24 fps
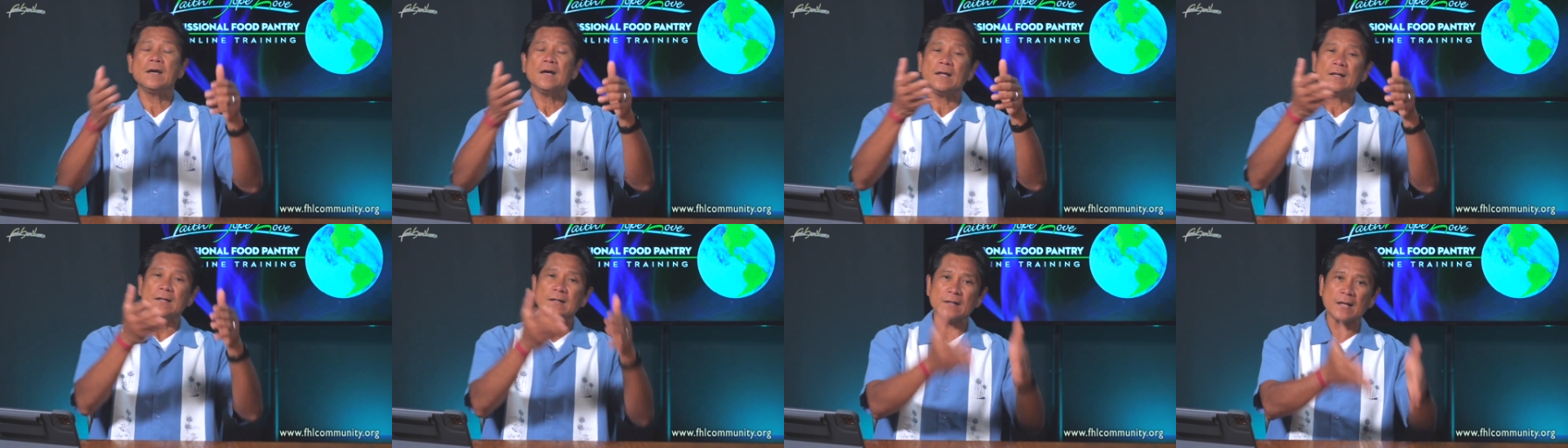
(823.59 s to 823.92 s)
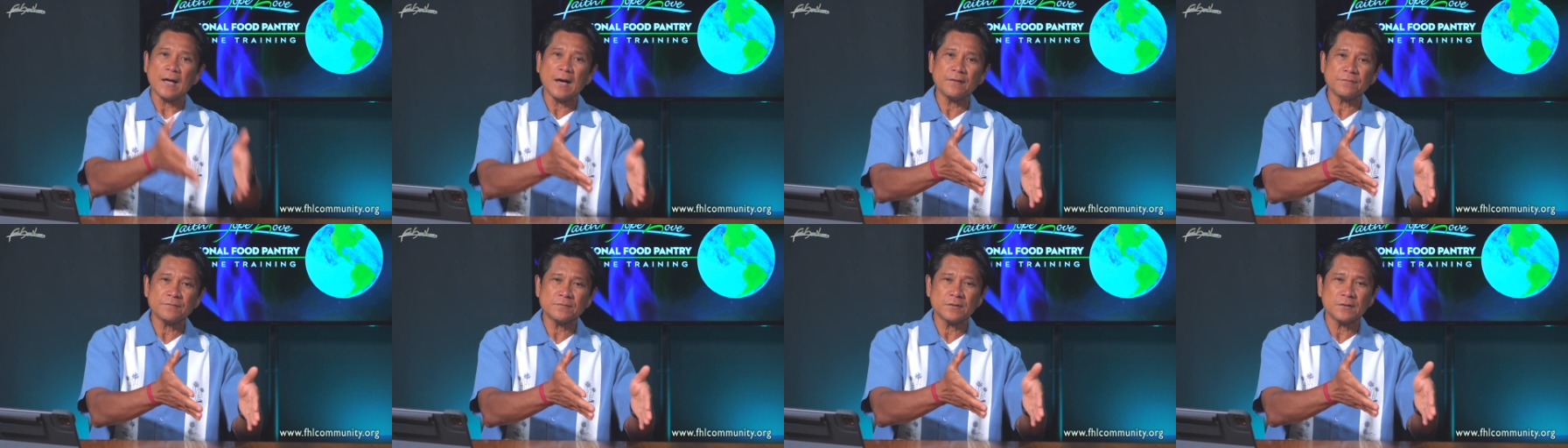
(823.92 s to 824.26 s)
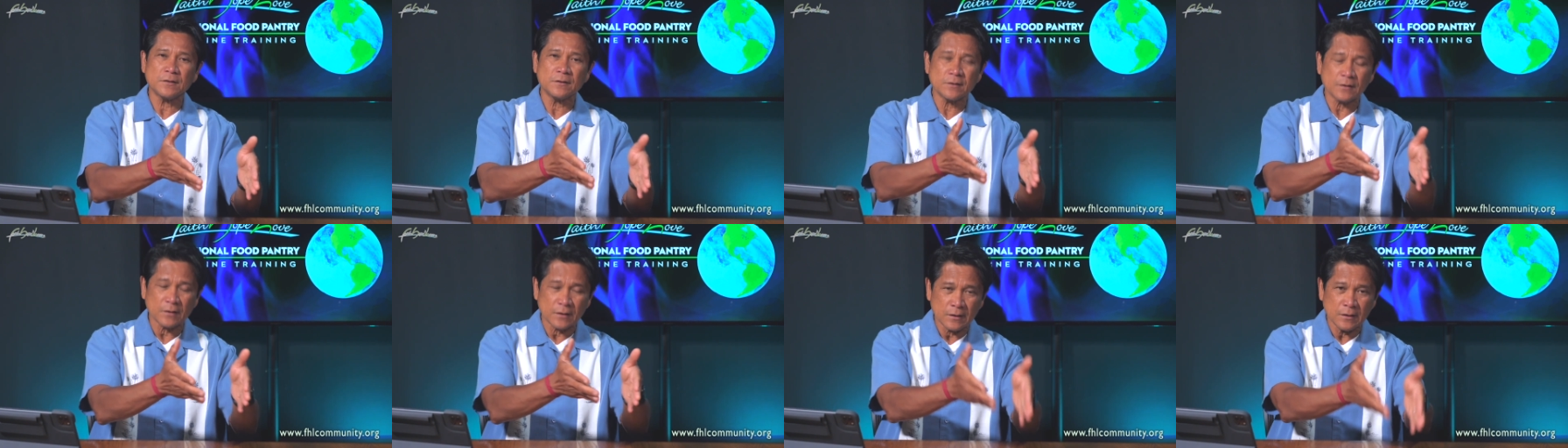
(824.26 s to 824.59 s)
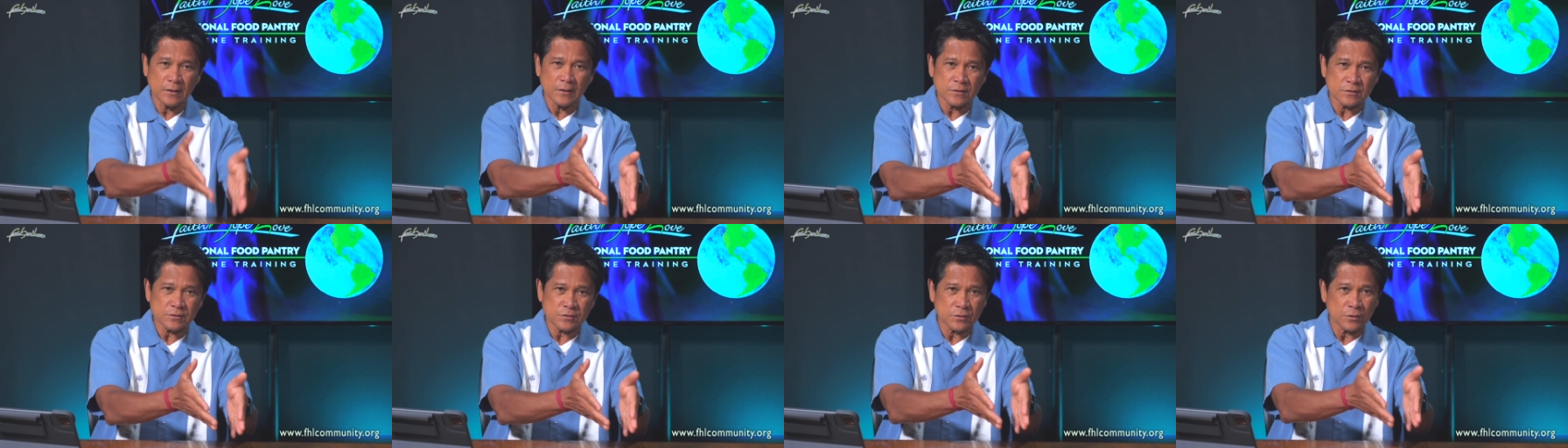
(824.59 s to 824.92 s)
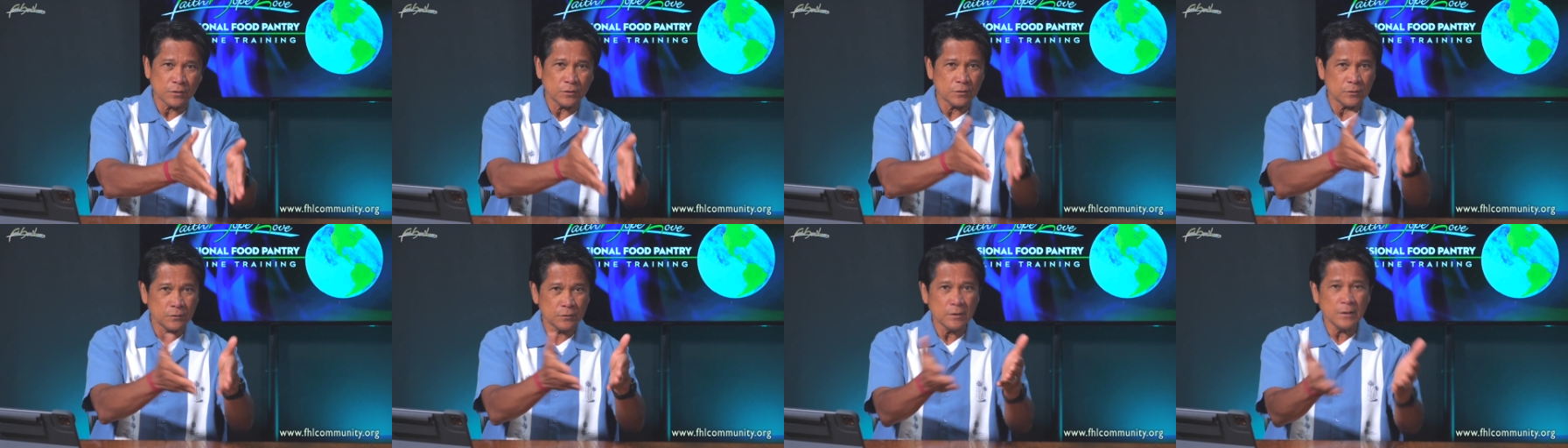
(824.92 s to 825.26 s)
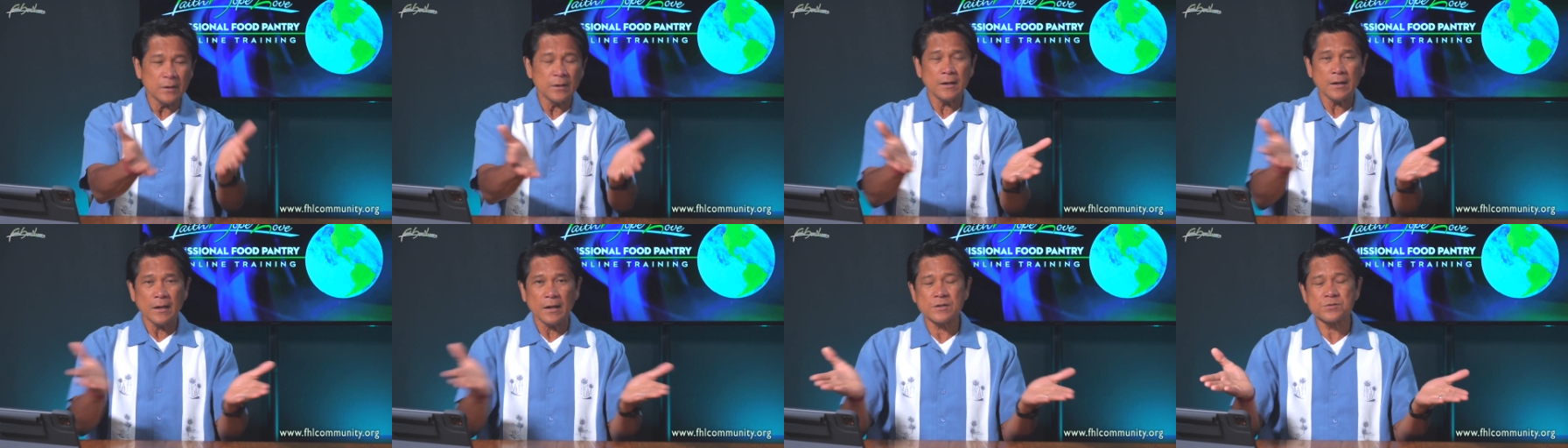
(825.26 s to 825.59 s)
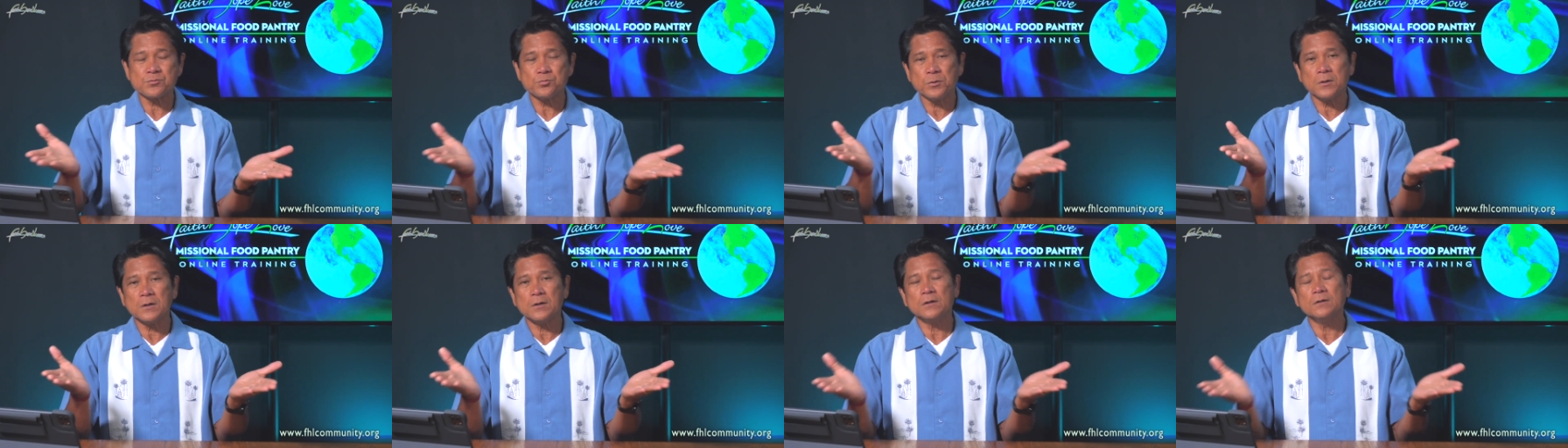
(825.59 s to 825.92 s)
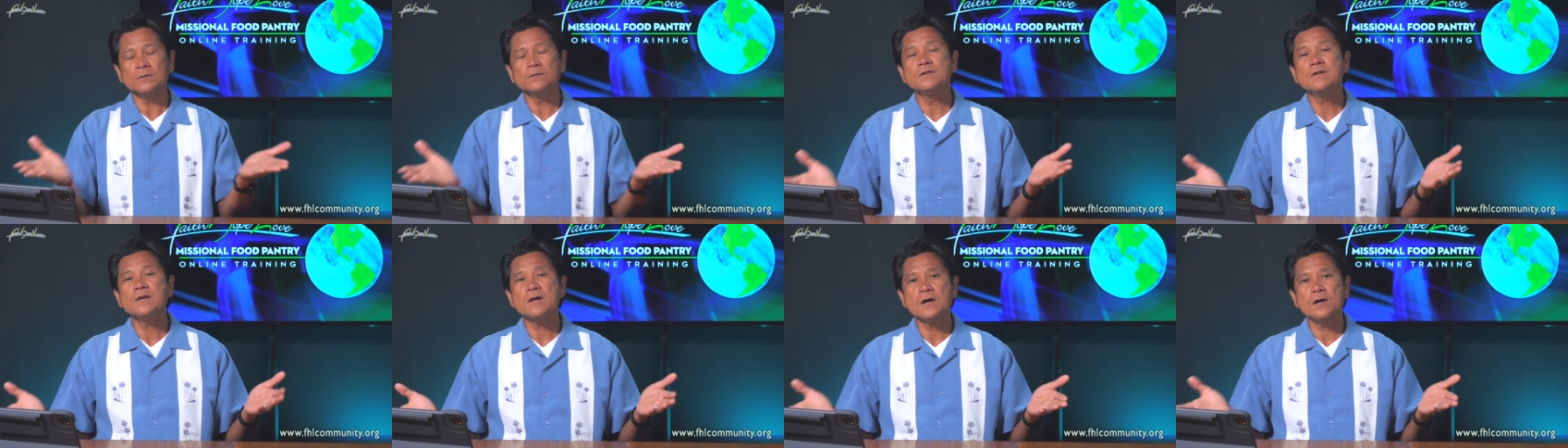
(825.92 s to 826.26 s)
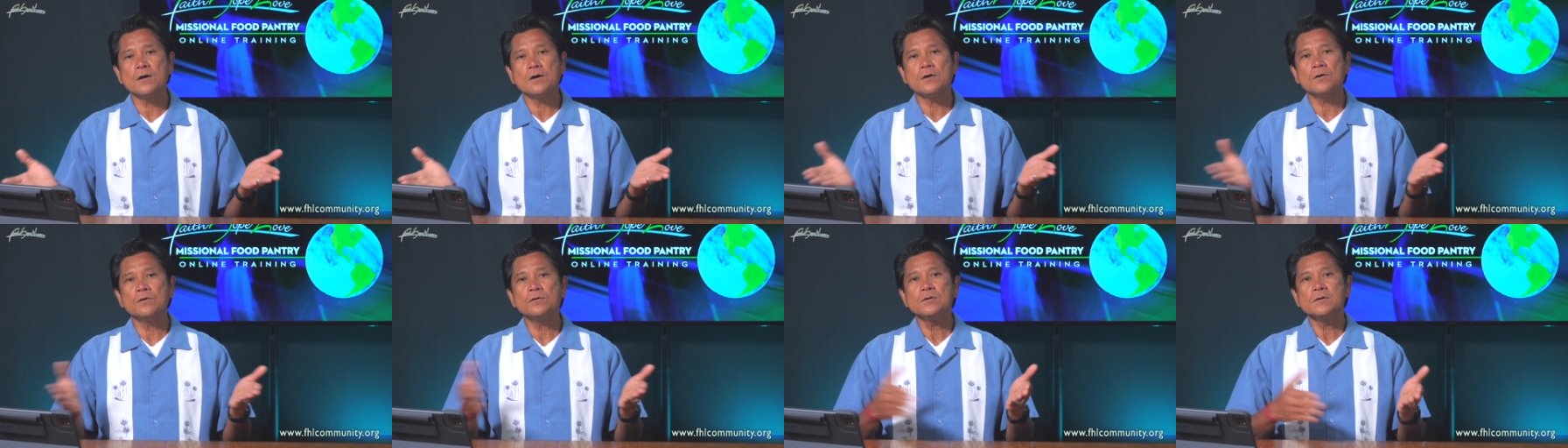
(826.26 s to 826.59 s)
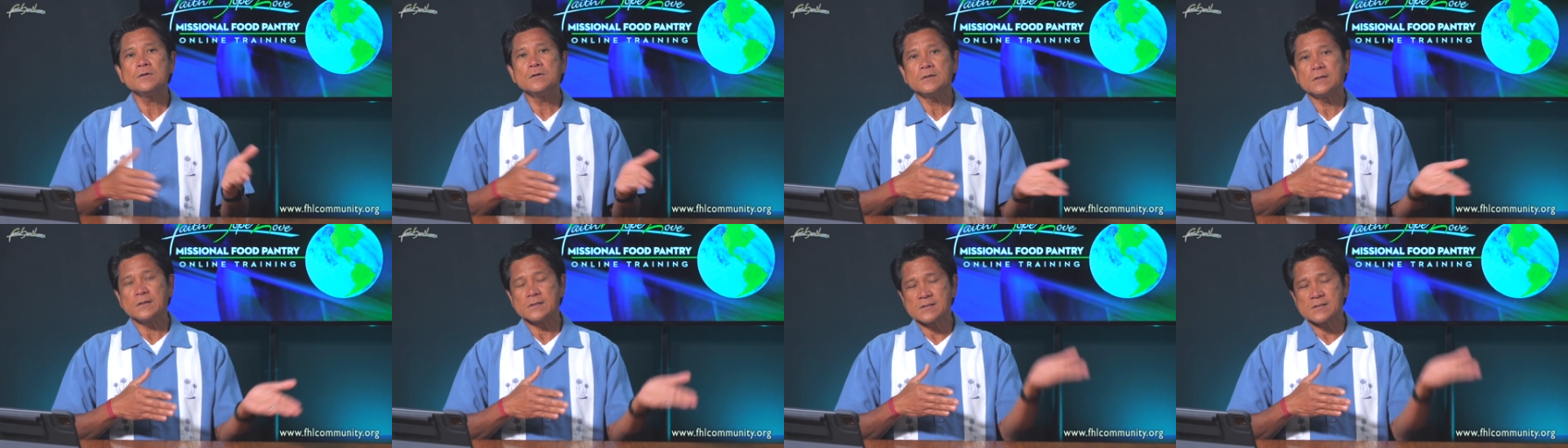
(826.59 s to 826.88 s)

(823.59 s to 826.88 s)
And then after King Saul, as we all know,